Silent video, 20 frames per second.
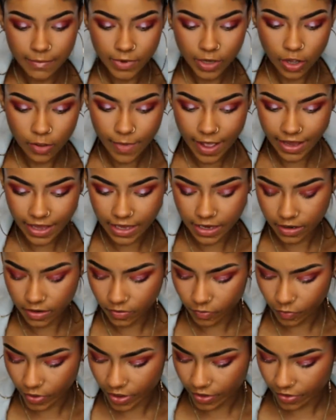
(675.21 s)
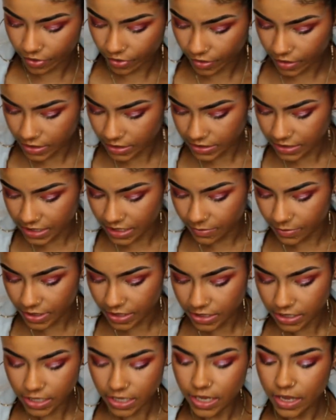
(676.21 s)
go back in with
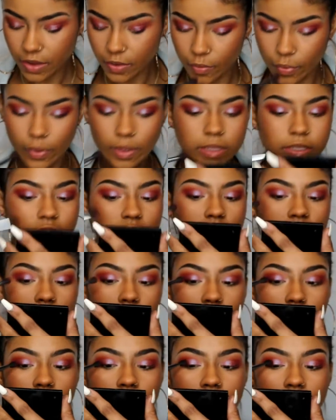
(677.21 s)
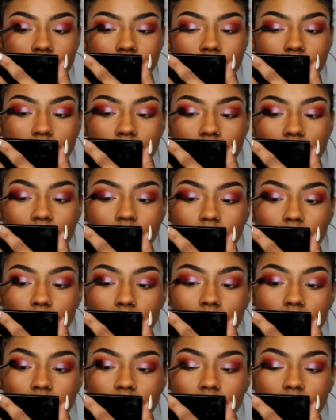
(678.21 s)
TBT and just like blend out this outer
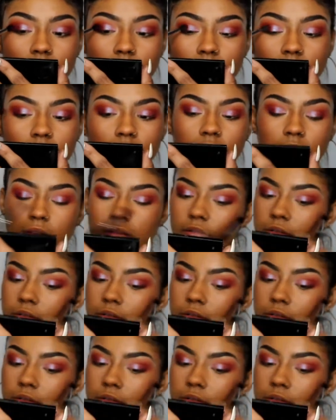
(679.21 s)
part a little bit.